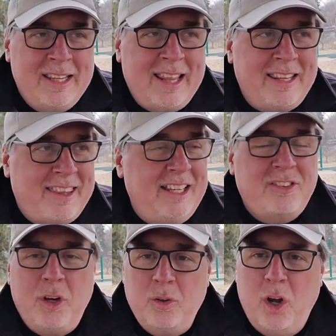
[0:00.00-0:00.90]
then things
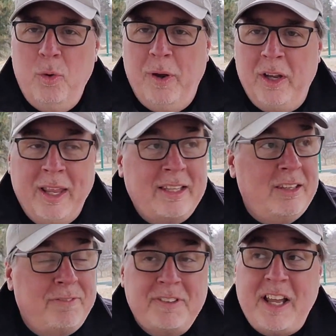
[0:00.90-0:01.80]
don't go well. Like
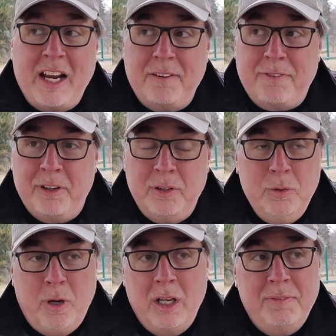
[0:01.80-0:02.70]
the photographer
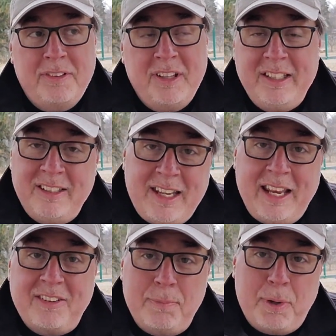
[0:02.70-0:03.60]
who all of a sudden
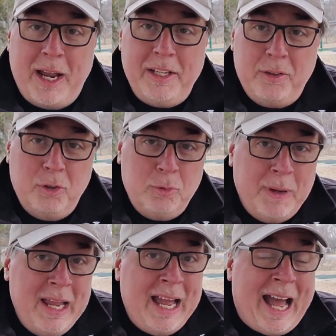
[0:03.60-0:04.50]
takes the bride and
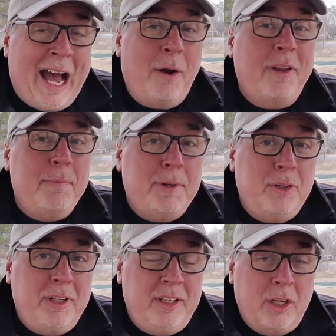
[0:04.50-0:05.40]
groom out of the
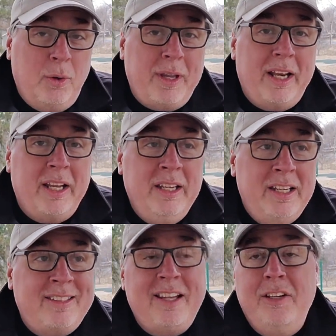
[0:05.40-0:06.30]
building to go get a
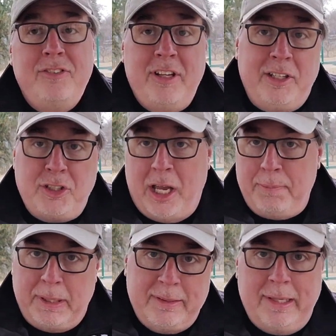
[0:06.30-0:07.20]
sunset shot
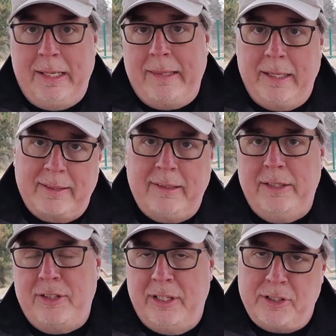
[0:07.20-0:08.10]
because they think a
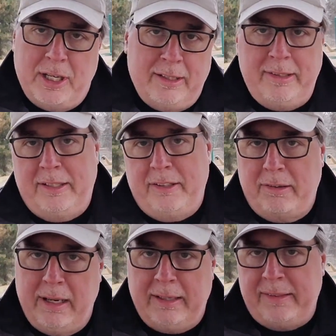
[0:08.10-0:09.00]
sunset shot is that's the
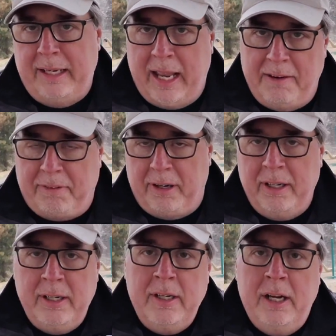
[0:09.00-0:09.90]
greatest thing ever.
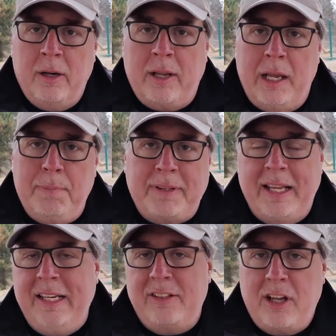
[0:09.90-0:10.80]
Okay, but they
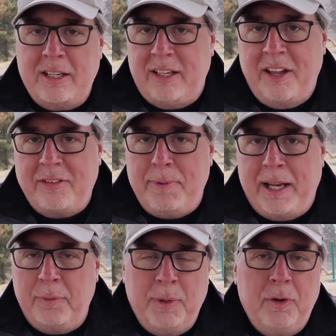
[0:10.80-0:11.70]
didn't talk to us
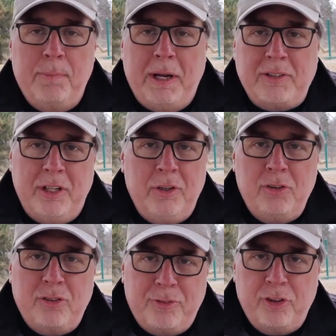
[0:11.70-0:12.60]
about it. We were about to
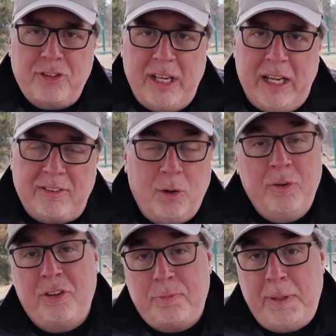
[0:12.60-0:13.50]
introduce the first dance or
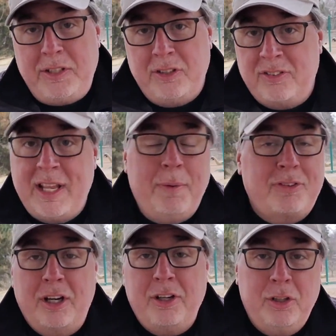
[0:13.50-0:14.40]
the speeches. Now we're
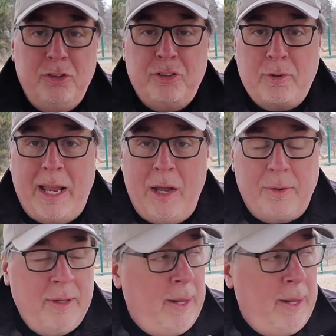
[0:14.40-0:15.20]
starting to lose the crowd.